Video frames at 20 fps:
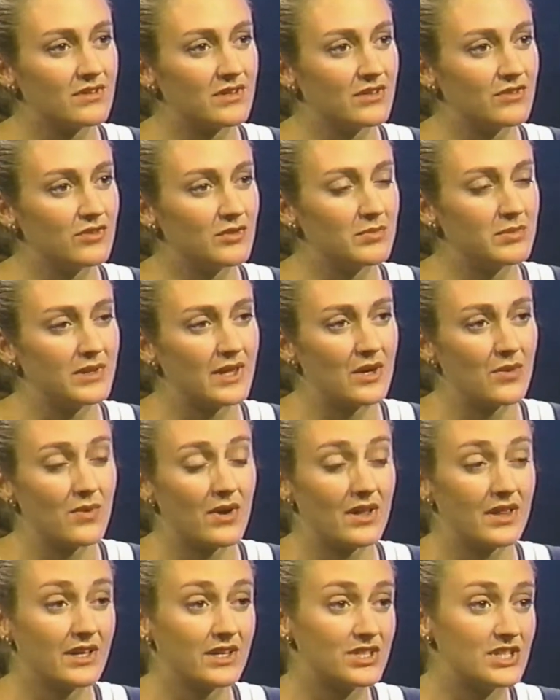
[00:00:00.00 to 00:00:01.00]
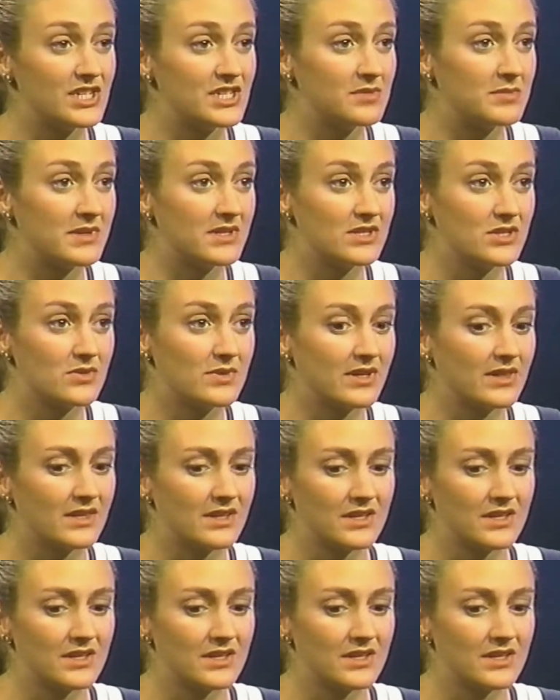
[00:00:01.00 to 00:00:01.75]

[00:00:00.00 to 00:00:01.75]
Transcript: and if you play well like she's been doing,